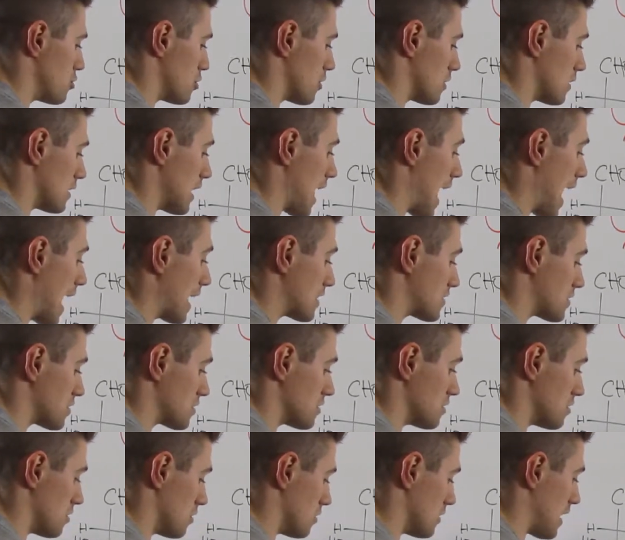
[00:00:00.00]
Last
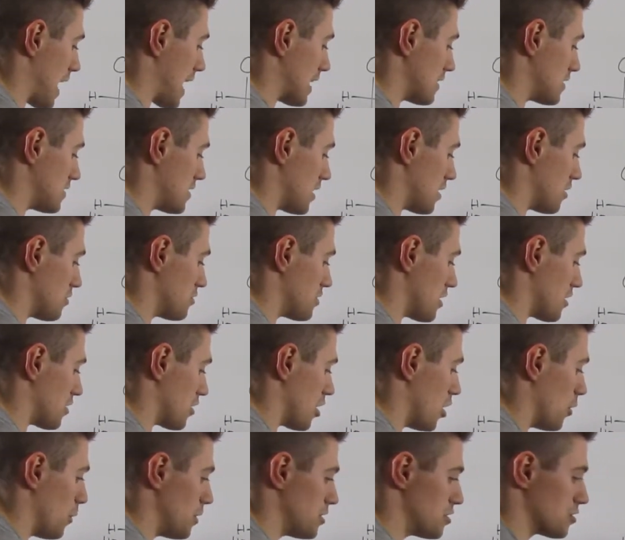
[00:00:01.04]
stereocenter,
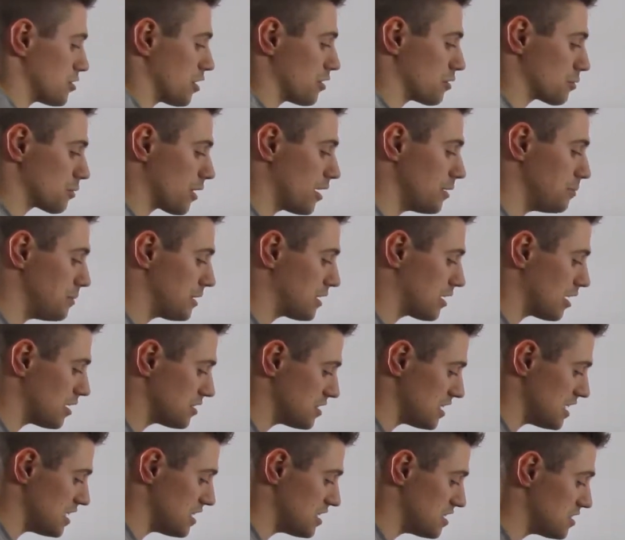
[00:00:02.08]
OH is on the right
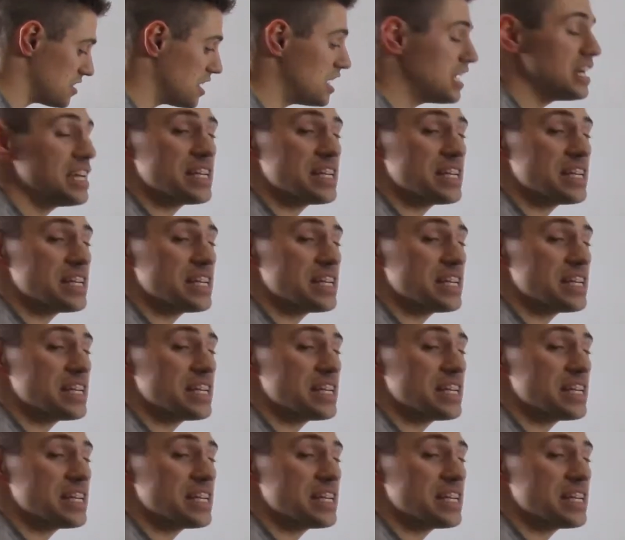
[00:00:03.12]
because it is